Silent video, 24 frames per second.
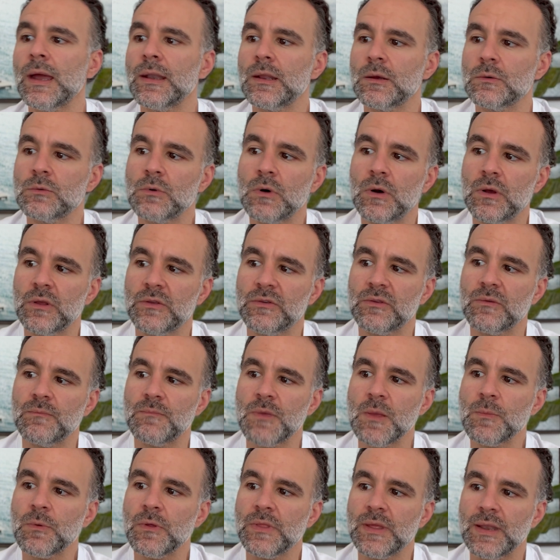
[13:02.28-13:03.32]
it was
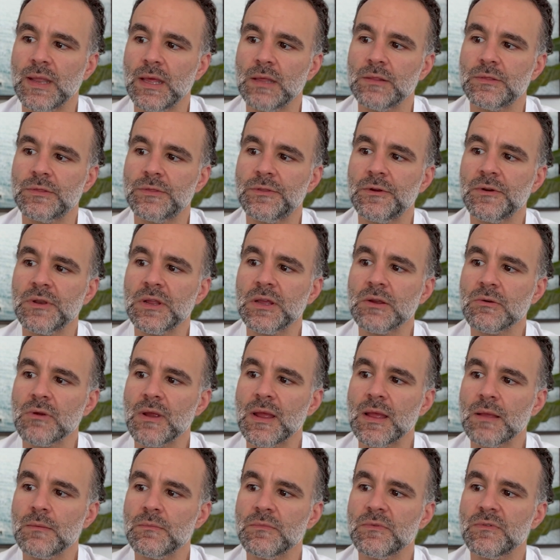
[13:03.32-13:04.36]
people that ate 30
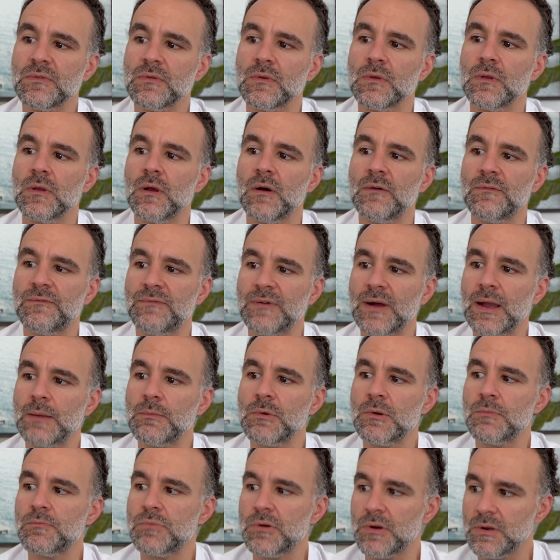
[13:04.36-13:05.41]
grams of
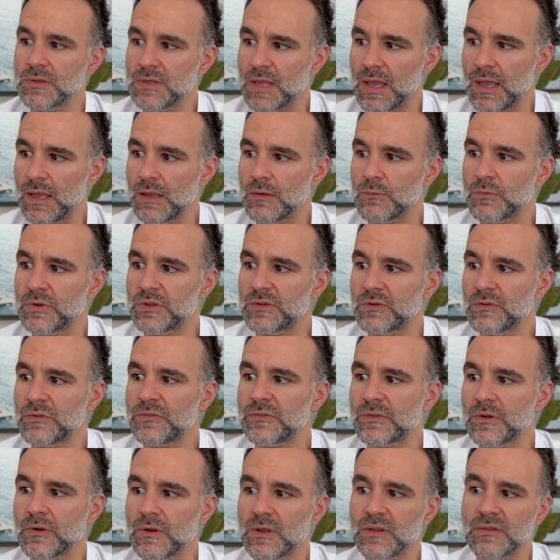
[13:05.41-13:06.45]
fiber per day reduced
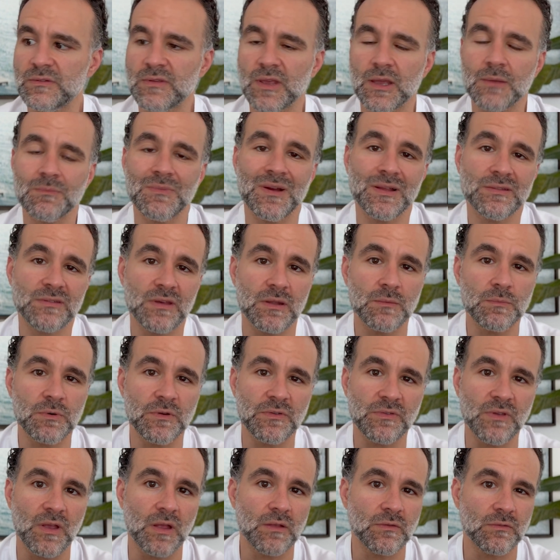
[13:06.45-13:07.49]
their intake by
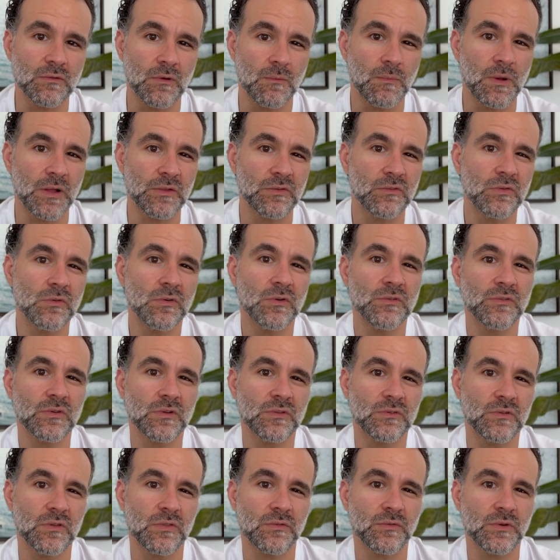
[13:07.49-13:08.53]
10%. So about 200
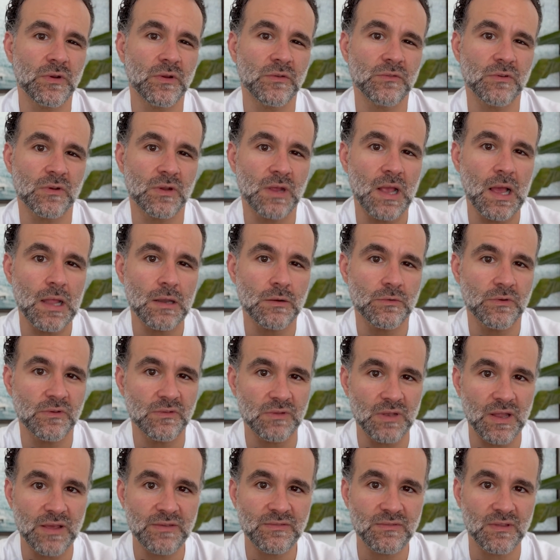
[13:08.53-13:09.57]
to 300 calories
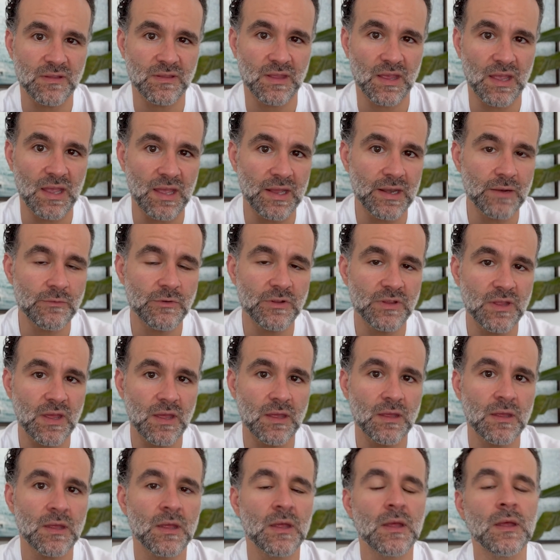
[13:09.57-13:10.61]
less that they ate every day.
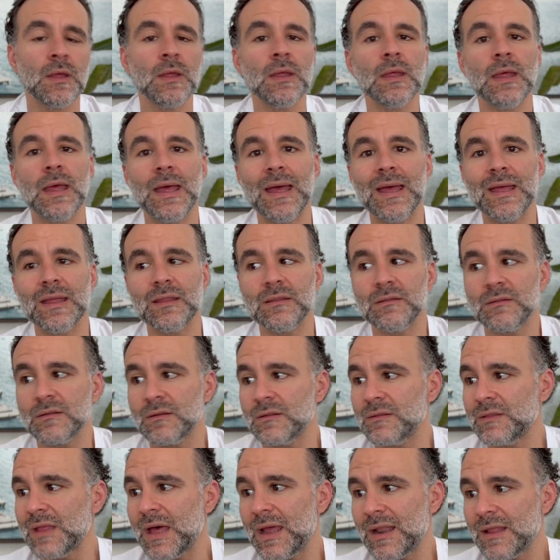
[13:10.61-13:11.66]
And
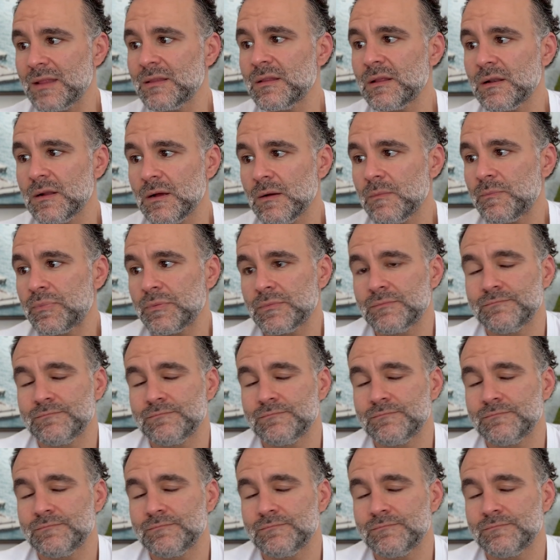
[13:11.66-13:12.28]
that ended up,